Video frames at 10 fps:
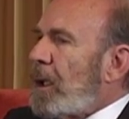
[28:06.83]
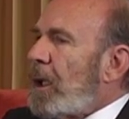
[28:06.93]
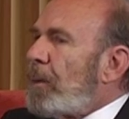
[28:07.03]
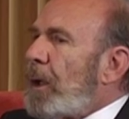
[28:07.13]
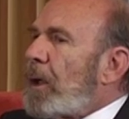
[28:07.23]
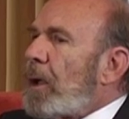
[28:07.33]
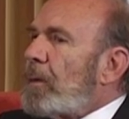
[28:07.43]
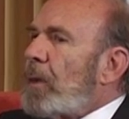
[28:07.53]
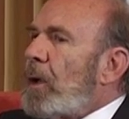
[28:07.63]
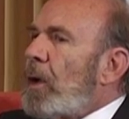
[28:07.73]
they
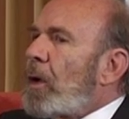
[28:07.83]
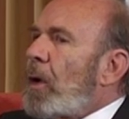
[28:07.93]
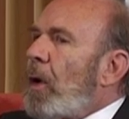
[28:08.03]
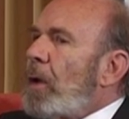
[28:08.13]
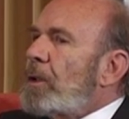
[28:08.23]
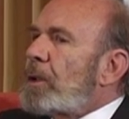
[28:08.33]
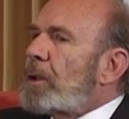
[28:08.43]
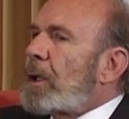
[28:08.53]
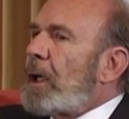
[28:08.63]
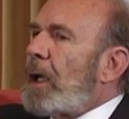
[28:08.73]
become
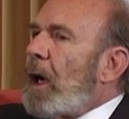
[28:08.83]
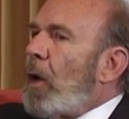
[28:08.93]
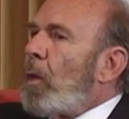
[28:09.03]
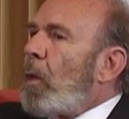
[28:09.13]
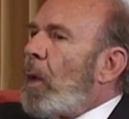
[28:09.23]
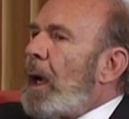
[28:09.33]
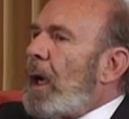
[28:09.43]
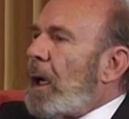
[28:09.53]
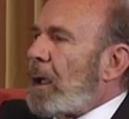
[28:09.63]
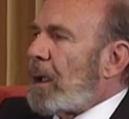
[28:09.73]
consciously
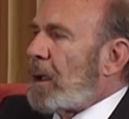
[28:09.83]
aware.